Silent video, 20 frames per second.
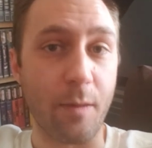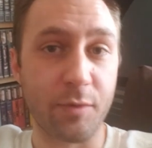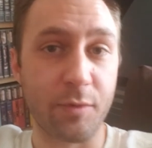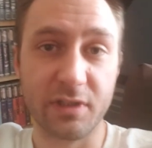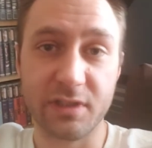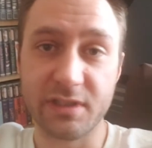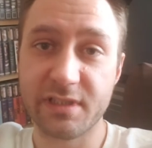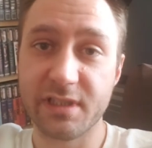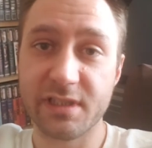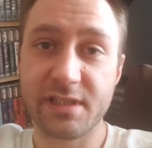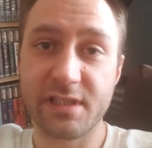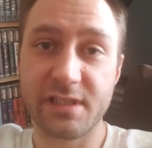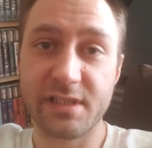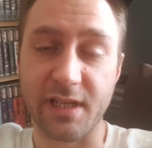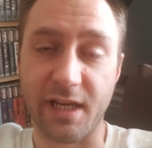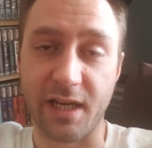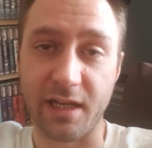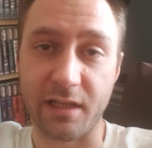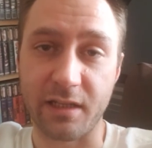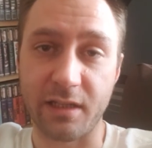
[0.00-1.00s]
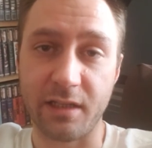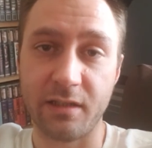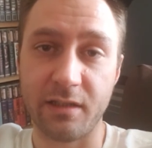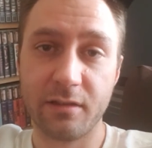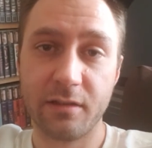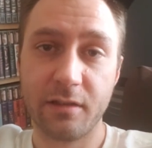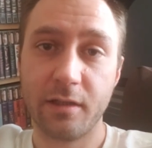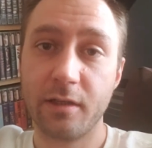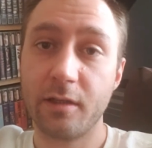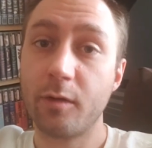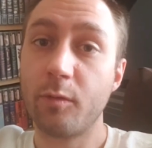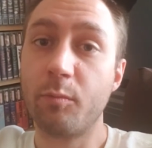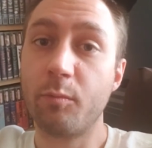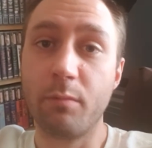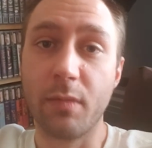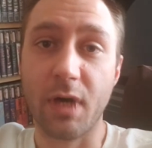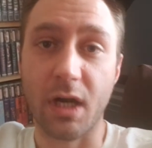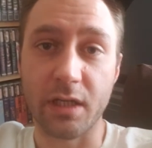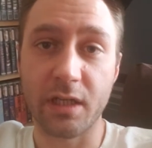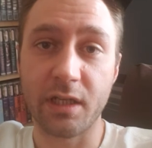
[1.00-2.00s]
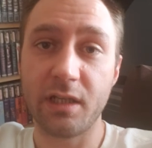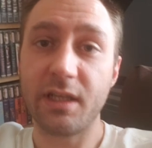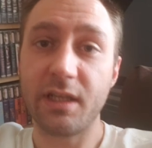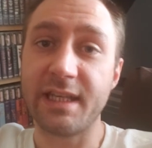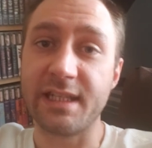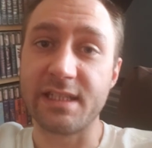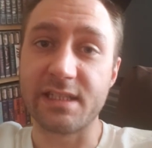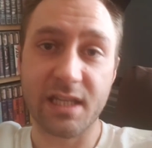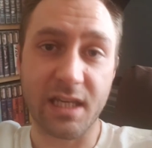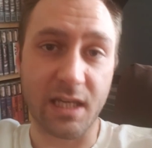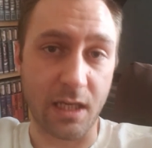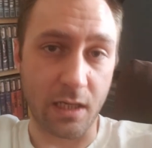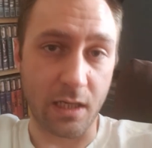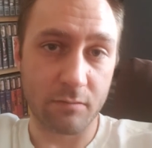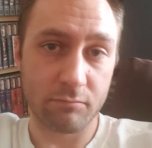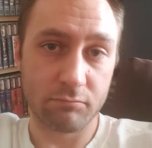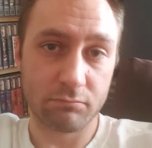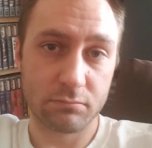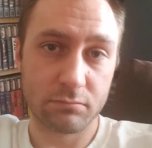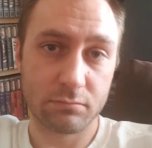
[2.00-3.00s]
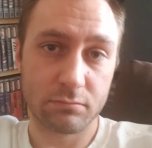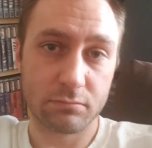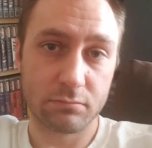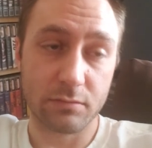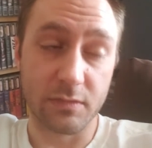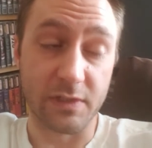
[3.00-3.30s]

a capitalistic society, money is king.